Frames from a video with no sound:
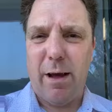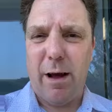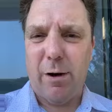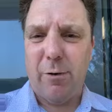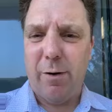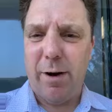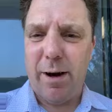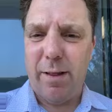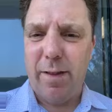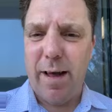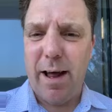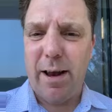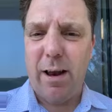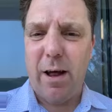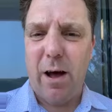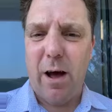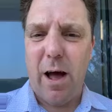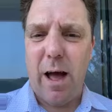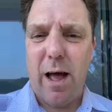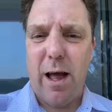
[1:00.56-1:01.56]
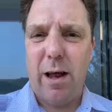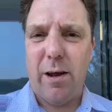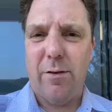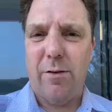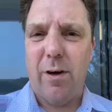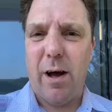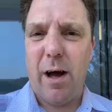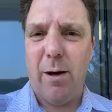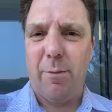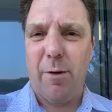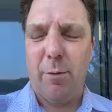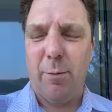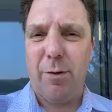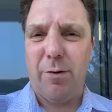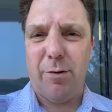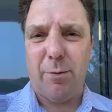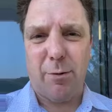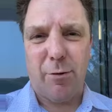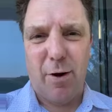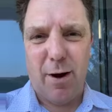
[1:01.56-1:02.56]
they agree to that. And there'll
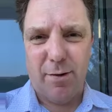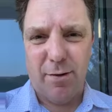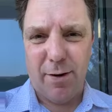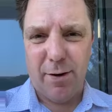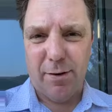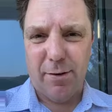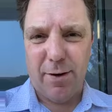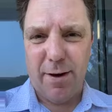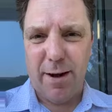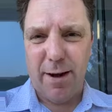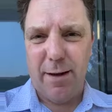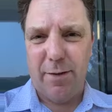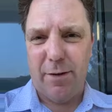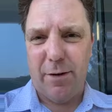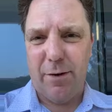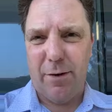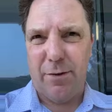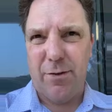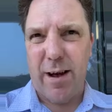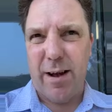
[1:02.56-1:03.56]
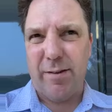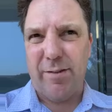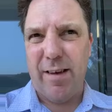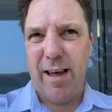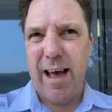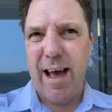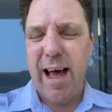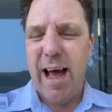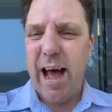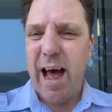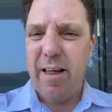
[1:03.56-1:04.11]
be some criteria in the contract.